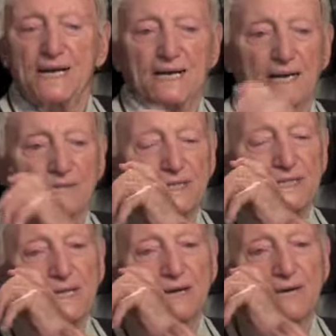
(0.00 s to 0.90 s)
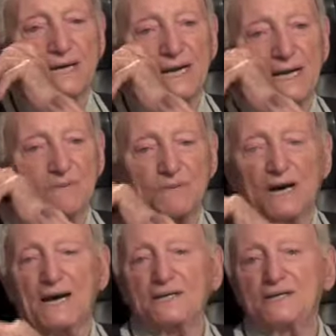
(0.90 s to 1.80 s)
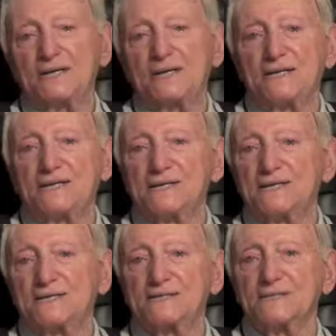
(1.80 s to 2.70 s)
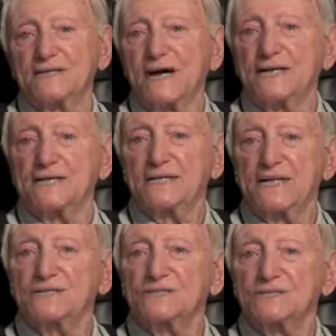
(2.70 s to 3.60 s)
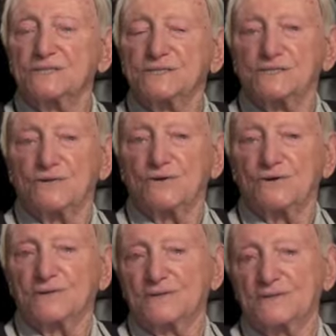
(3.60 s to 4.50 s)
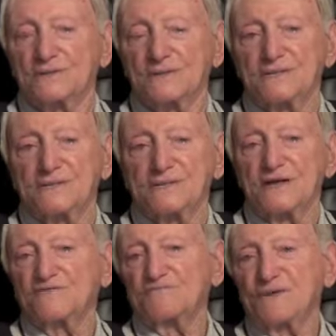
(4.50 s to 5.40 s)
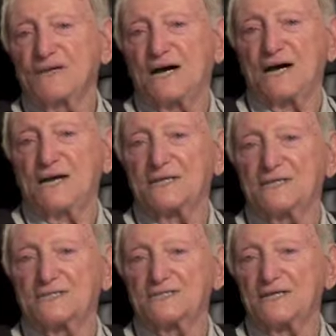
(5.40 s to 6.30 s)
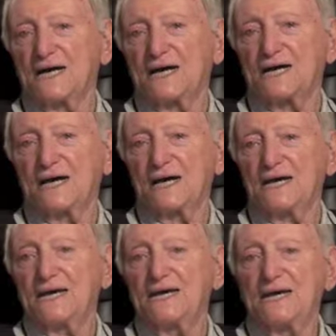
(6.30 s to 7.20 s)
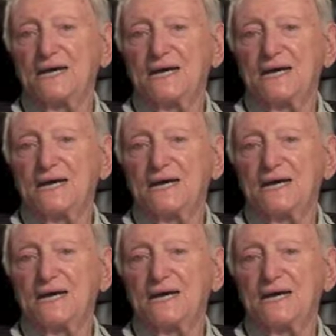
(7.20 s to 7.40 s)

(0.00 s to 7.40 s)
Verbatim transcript: and I was interrogated by the uh, United Nations or the, the FBI and the CIA.